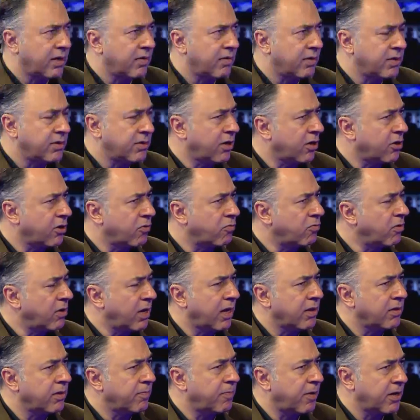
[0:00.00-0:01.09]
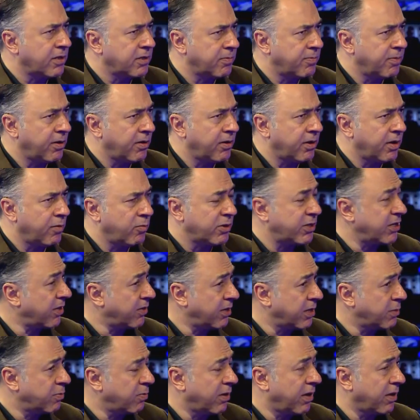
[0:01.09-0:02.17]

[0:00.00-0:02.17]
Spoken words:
he's not going to rule out the possibility, which at this point I